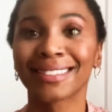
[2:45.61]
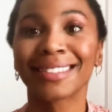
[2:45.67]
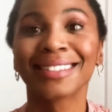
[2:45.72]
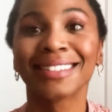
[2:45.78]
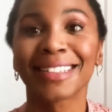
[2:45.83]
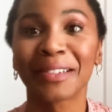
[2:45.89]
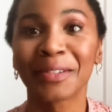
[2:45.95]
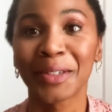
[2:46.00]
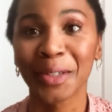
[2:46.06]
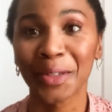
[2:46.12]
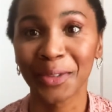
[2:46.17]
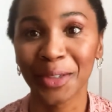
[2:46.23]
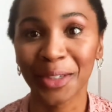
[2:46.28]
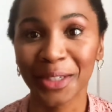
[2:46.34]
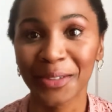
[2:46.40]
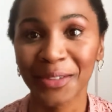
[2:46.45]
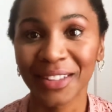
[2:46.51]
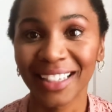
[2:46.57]
Let me know if you
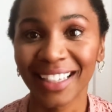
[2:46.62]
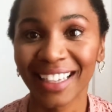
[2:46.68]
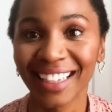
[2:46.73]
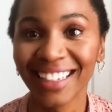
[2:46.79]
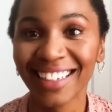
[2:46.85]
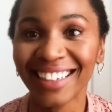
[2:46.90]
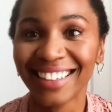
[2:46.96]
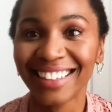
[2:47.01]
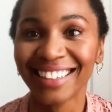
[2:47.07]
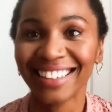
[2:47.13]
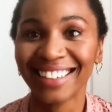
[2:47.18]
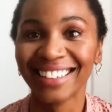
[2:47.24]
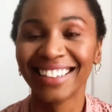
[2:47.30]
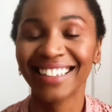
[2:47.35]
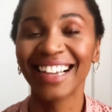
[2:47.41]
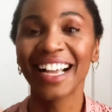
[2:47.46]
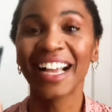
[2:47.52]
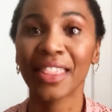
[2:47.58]
can relate.
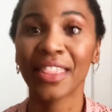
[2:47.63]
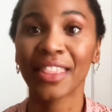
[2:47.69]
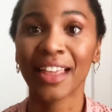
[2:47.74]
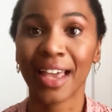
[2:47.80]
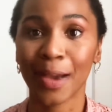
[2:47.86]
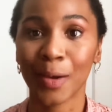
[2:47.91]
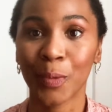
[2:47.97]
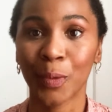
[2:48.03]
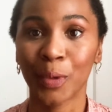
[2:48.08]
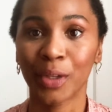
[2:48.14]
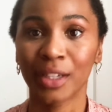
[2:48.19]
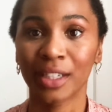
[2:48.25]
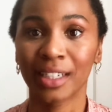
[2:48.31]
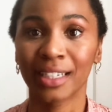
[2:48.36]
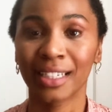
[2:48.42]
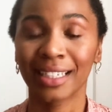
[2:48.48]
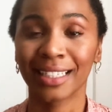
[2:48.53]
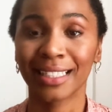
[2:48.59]
That
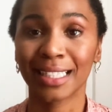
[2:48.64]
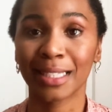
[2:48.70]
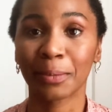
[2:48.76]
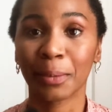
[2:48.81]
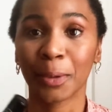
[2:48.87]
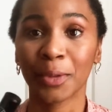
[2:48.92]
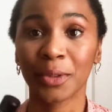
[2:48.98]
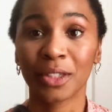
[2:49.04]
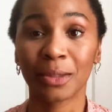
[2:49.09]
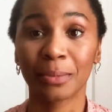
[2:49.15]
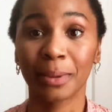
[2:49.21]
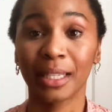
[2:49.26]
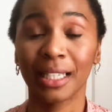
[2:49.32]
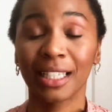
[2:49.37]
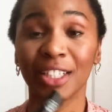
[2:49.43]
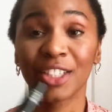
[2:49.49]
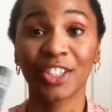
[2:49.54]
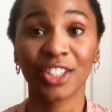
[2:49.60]
one is supposed to
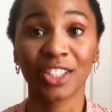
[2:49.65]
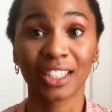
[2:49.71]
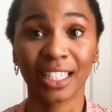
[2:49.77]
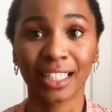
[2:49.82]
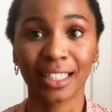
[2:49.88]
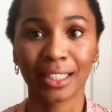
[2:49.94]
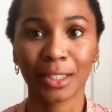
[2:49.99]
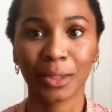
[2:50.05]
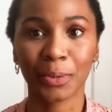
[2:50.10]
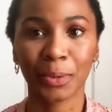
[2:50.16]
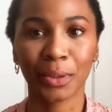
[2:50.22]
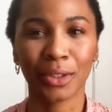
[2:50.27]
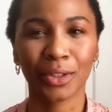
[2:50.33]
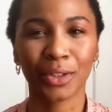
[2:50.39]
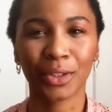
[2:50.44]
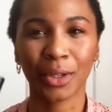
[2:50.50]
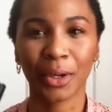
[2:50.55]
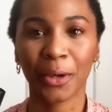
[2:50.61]
be just like this one.
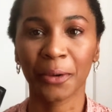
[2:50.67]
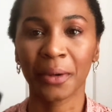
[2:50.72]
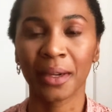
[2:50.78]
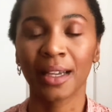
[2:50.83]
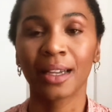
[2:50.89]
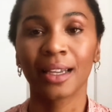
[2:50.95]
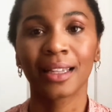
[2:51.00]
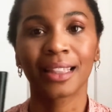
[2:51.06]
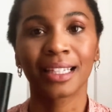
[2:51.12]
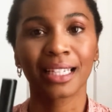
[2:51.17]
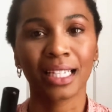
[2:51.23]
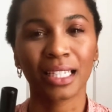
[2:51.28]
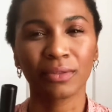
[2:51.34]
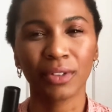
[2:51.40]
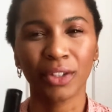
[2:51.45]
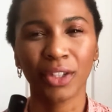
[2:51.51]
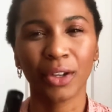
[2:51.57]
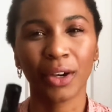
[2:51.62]
So the next
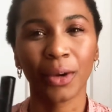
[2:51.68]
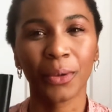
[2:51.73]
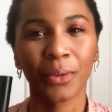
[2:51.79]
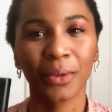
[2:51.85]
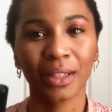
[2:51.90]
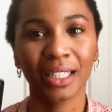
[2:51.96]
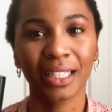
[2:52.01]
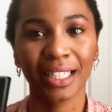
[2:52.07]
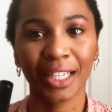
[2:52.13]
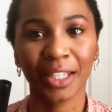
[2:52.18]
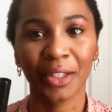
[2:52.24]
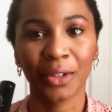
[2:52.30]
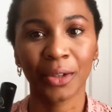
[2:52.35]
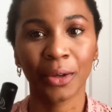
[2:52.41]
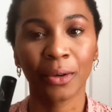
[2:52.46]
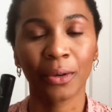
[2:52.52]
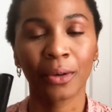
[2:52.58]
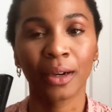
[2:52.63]
video I'll really let you
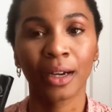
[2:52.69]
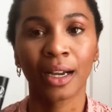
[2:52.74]
know.